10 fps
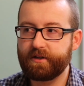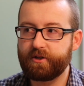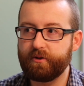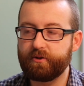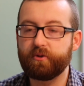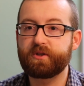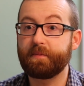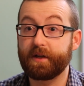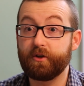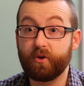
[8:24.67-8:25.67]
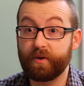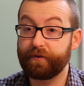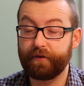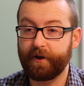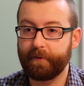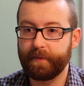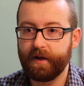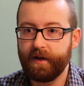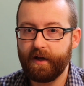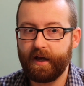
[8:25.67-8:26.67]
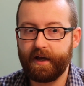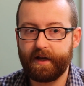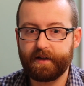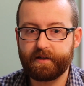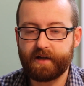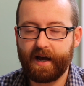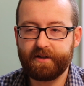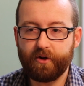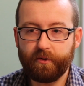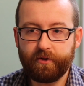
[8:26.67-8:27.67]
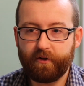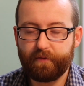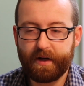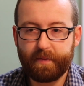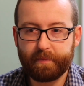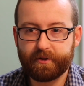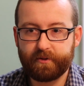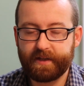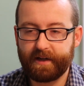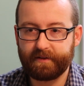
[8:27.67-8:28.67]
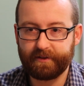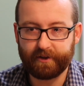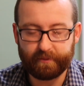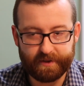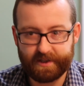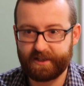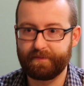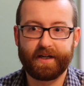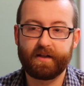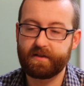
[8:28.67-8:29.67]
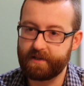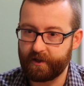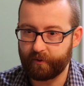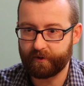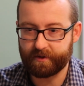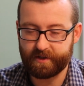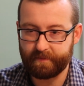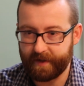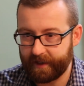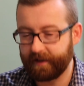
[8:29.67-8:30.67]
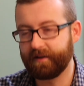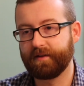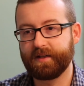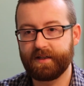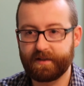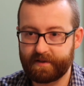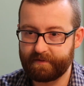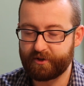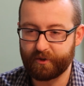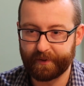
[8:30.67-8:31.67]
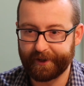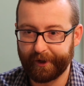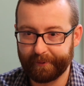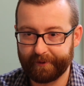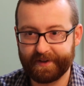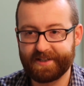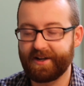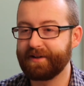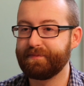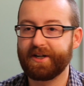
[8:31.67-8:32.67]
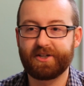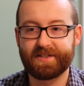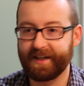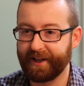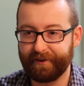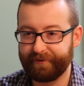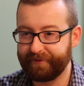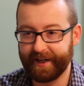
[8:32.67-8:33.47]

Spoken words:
to do something new with film. And I don't know of many people doing that, you know, besides making sequels and making all these superhero movies, as much as I love